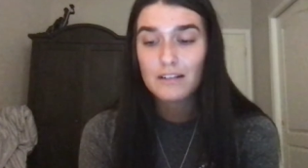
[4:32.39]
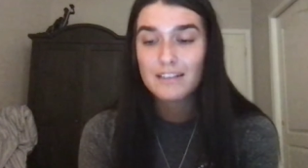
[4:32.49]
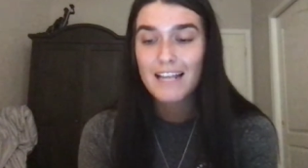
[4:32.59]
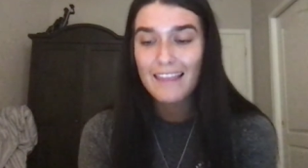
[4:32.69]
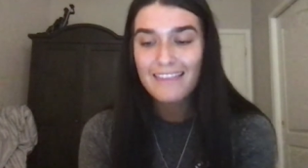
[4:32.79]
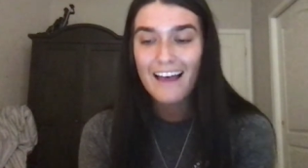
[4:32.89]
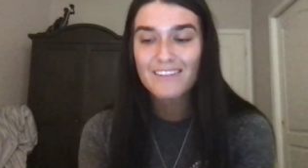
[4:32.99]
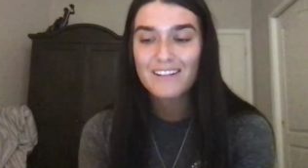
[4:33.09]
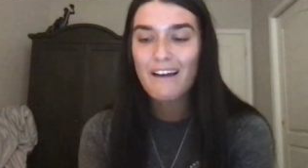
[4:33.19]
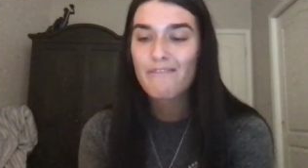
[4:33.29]

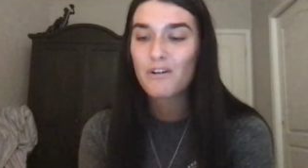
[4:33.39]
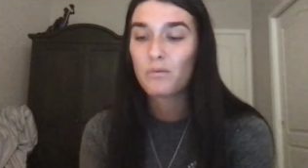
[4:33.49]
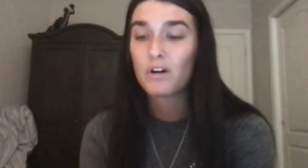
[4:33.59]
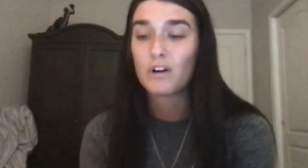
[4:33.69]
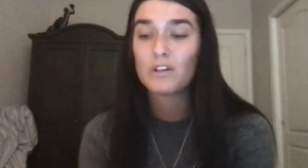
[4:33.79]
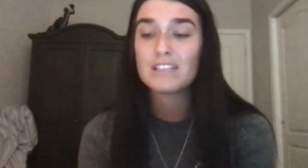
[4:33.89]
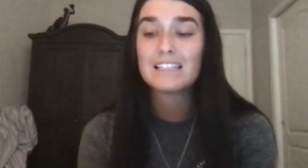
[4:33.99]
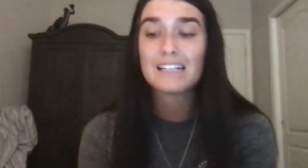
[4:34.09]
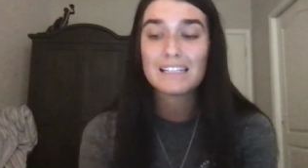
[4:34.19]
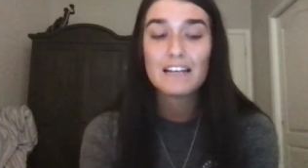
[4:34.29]
10,000 of the world's
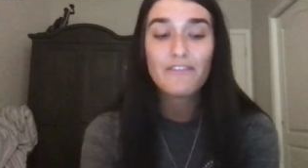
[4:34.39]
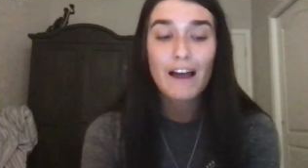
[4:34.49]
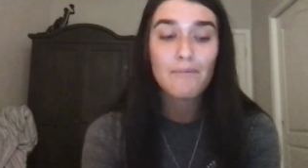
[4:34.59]
65